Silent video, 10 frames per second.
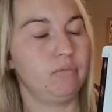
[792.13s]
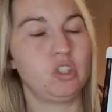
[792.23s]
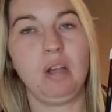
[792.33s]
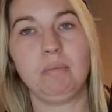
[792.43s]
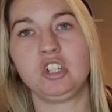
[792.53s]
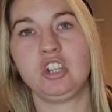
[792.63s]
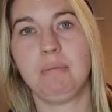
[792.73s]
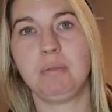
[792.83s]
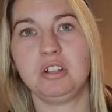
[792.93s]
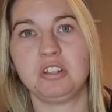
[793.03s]
German
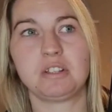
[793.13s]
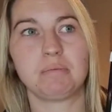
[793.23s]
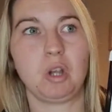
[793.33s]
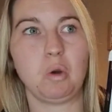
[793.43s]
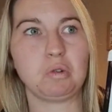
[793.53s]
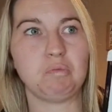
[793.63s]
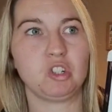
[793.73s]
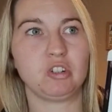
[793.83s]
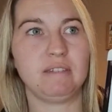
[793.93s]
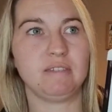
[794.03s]
Shepherds, Golden
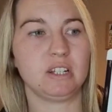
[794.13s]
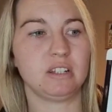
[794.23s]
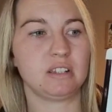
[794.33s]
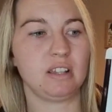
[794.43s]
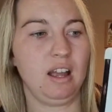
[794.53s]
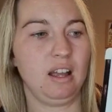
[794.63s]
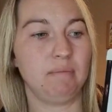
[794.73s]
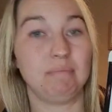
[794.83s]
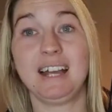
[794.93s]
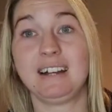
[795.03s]
Retrievers,
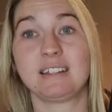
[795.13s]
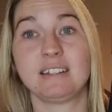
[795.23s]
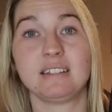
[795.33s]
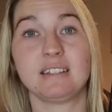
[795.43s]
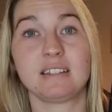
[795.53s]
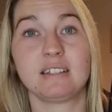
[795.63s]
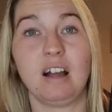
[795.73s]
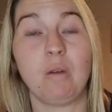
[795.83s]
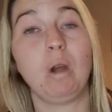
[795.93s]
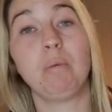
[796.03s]
Dachshunds,
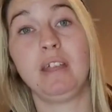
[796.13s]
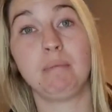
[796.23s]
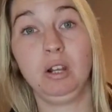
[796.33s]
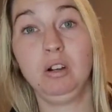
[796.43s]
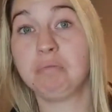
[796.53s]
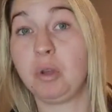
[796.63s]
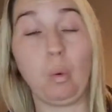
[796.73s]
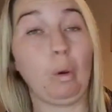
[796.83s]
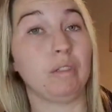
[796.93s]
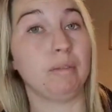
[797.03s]
I work with them a lot,
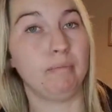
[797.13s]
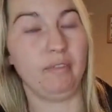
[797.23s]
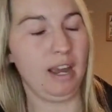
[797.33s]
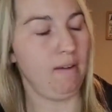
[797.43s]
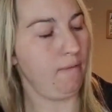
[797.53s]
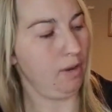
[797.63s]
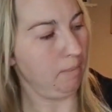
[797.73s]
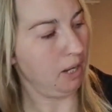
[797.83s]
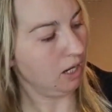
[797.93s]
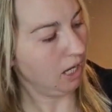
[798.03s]
all of them very, very
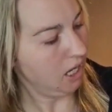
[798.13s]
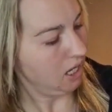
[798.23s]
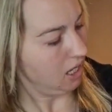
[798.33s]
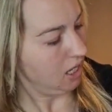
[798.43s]
barky,